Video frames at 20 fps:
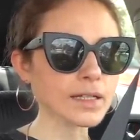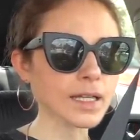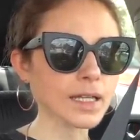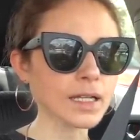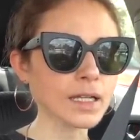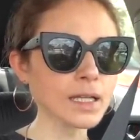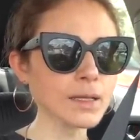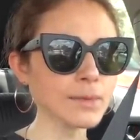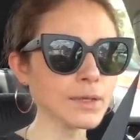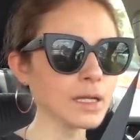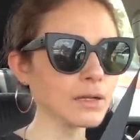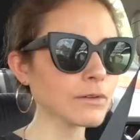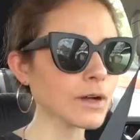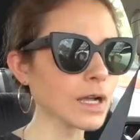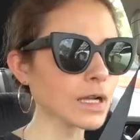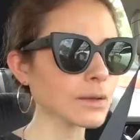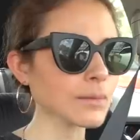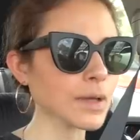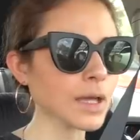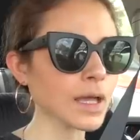Can anybody
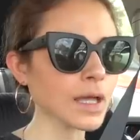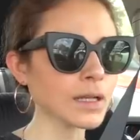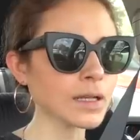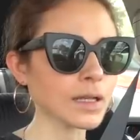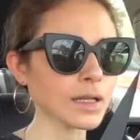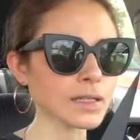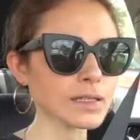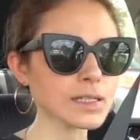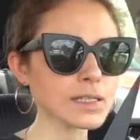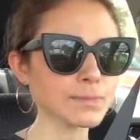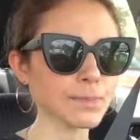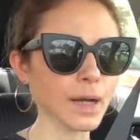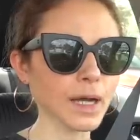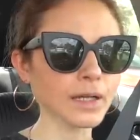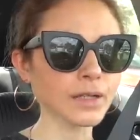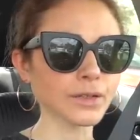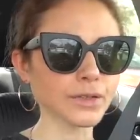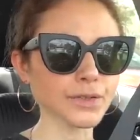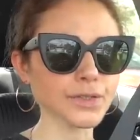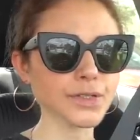recommend a
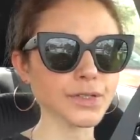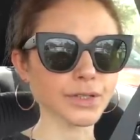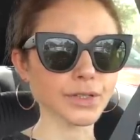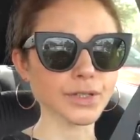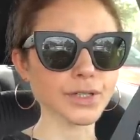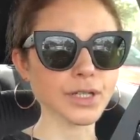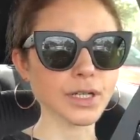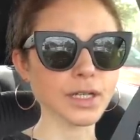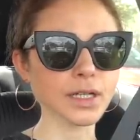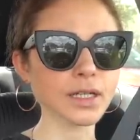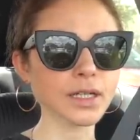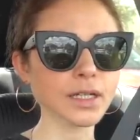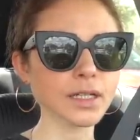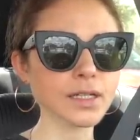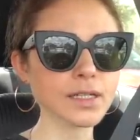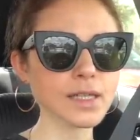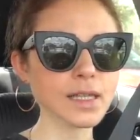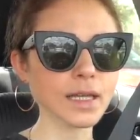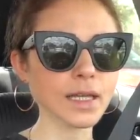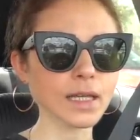spinal surgeon? And
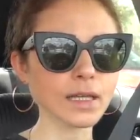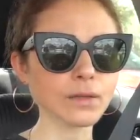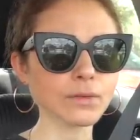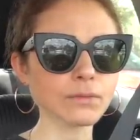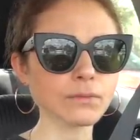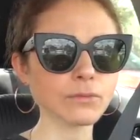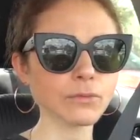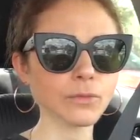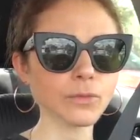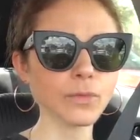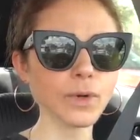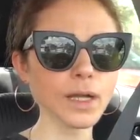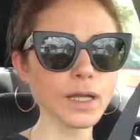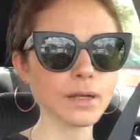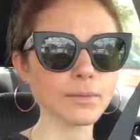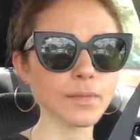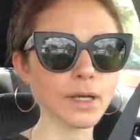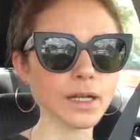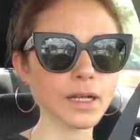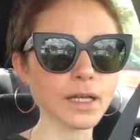it's like, wait
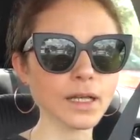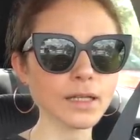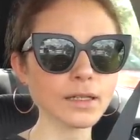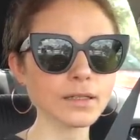a minute.